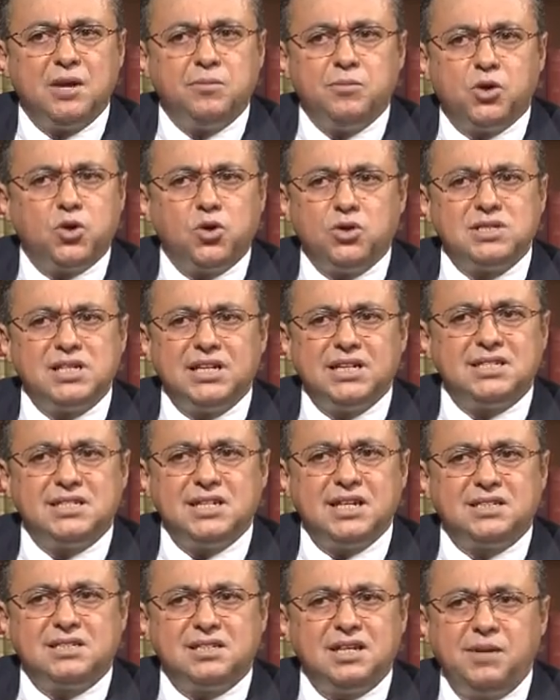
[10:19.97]
because
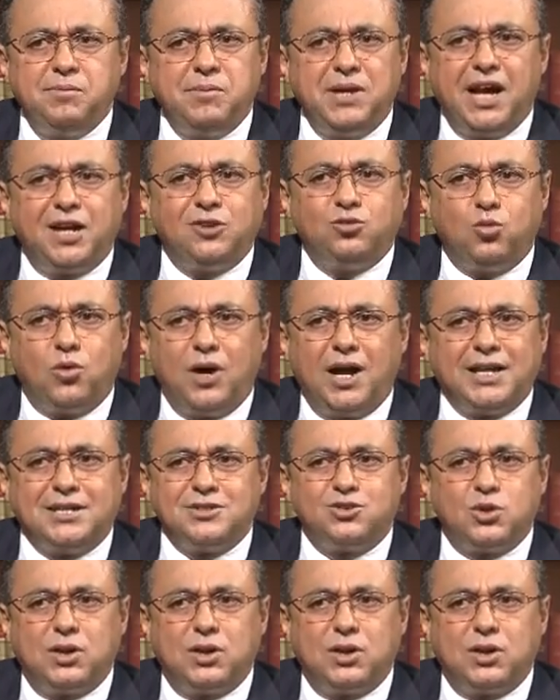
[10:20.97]
it's extremely unwise